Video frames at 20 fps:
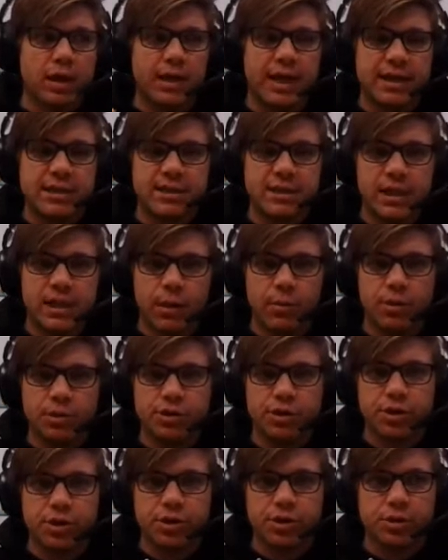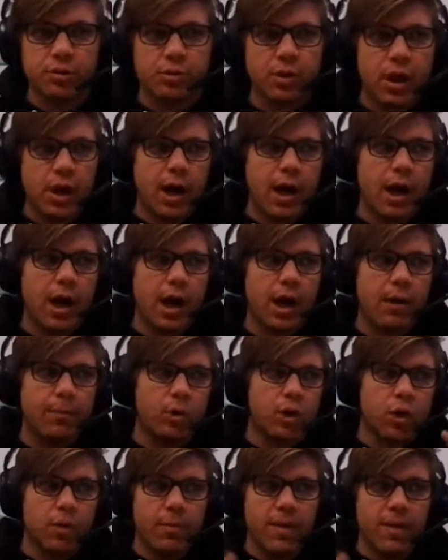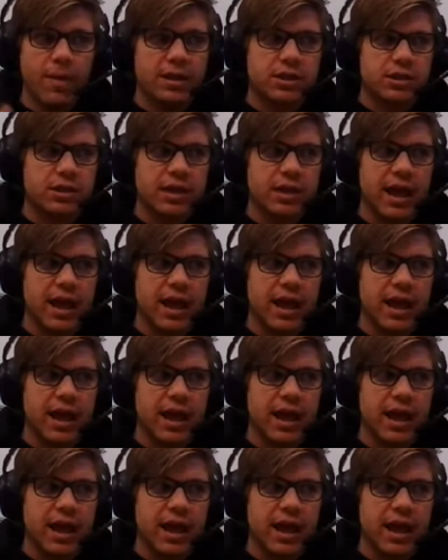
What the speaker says: Last thing I want you to do, go back